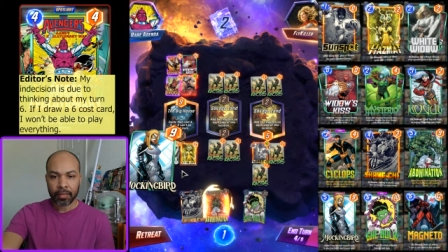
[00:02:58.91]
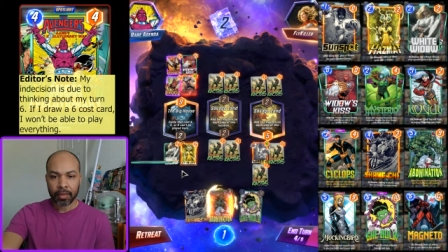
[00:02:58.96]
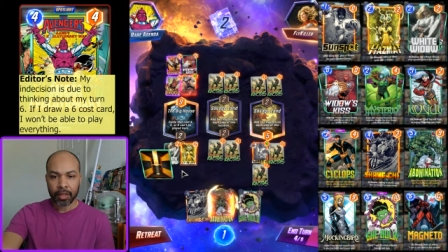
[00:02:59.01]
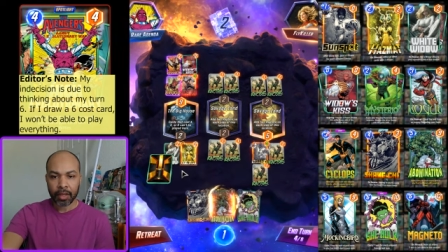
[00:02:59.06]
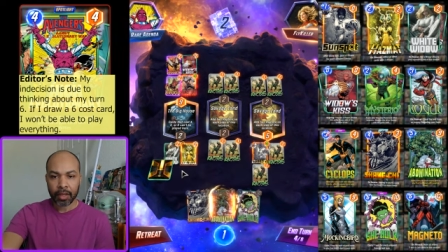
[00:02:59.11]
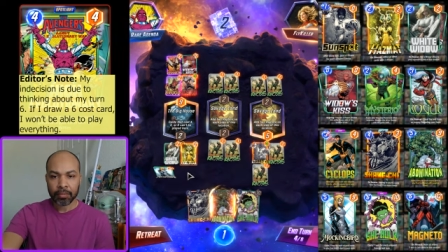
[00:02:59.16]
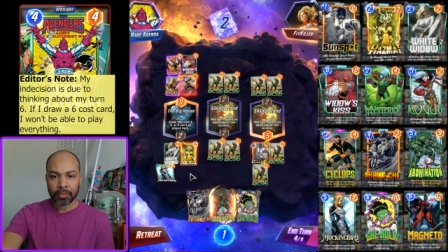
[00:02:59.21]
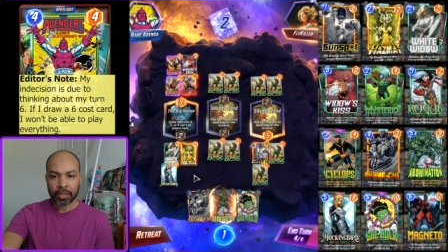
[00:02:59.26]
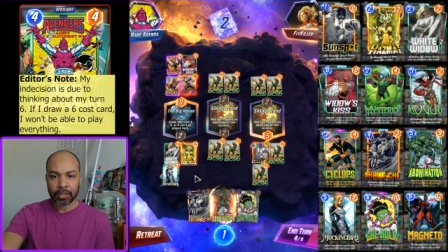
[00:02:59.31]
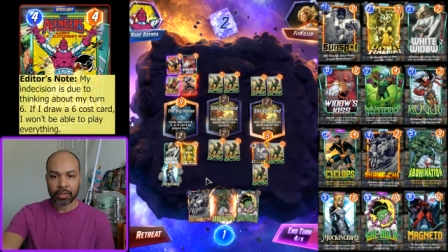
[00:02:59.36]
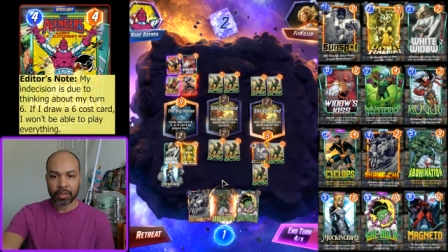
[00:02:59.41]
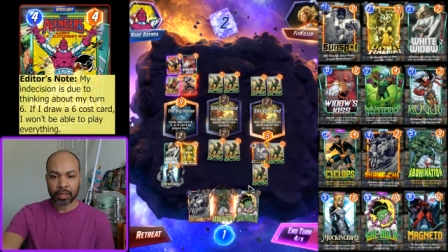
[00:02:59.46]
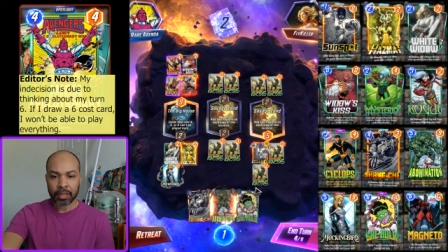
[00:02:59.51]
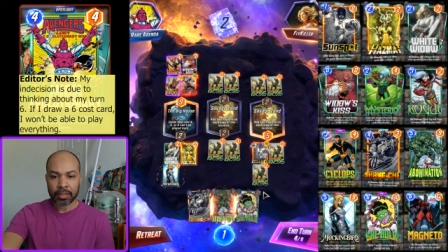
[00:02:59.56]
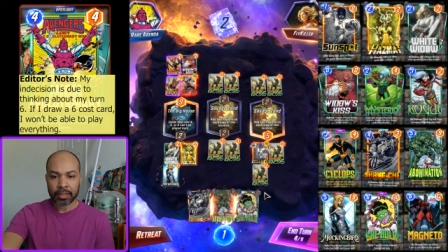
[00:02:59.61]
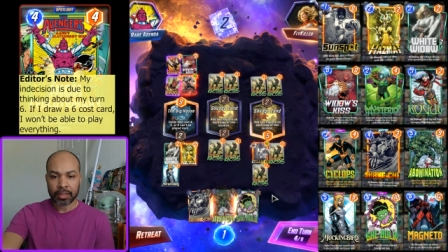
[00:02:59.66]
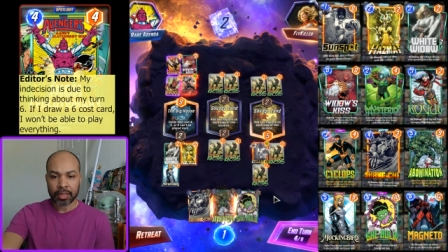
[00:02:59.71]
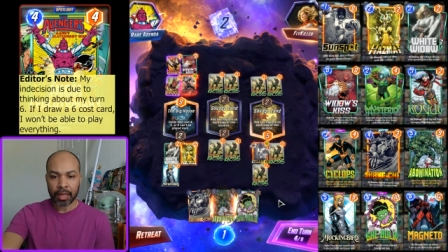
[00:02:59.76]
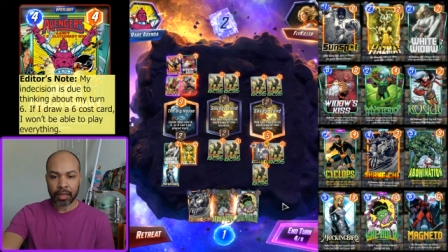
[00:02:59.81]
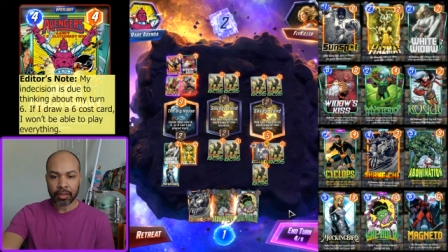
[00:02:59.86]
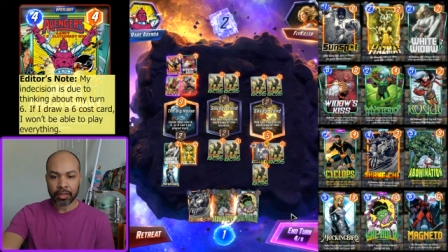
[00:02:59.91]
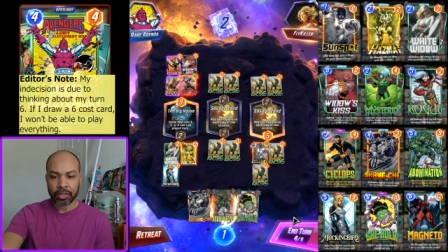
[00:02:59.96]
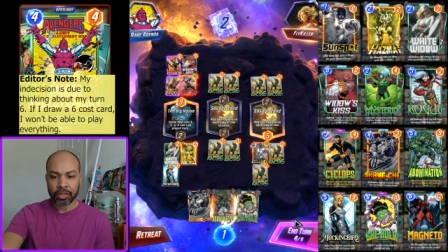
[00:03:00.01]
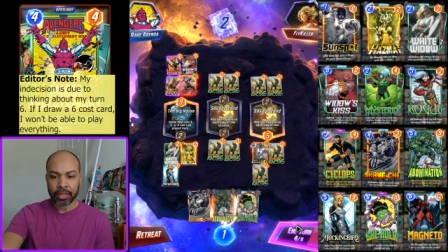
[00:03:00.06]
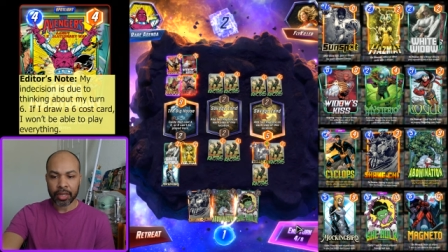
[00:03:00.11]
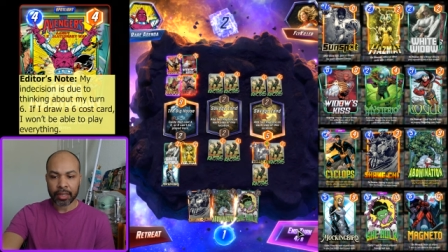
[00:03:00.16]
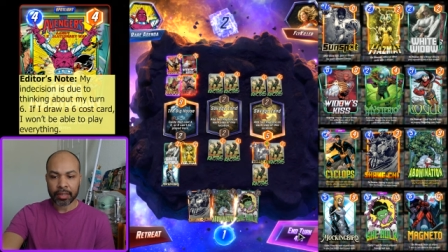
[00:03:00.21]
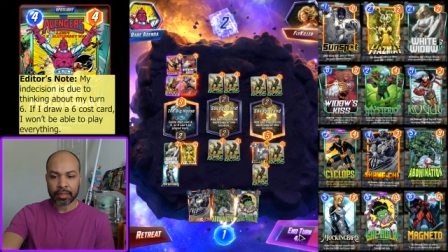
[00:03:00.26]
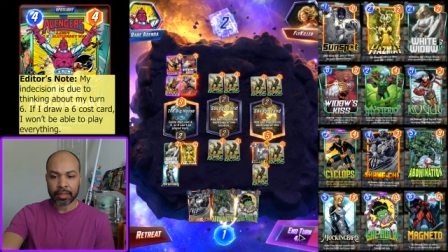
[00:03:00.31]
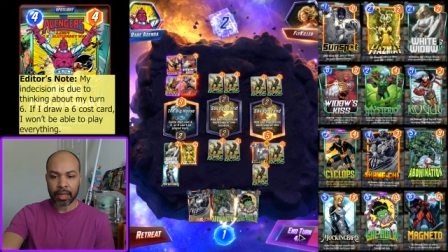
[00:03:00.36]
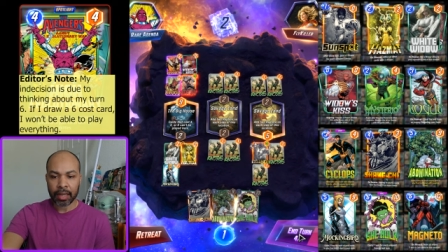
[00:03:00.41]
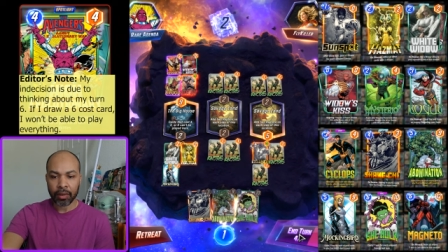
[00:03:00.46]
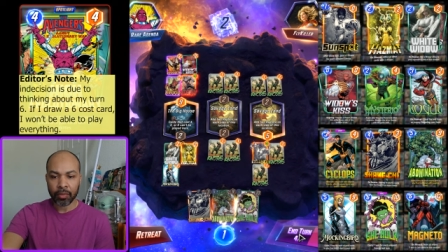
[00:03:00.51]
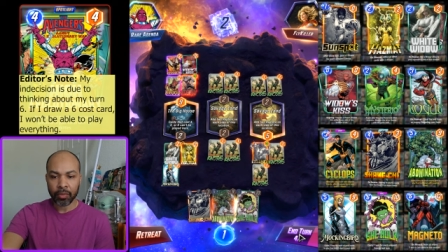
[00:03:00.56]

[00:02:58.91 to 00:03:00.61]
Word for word: I'm just going to see how this shakes out.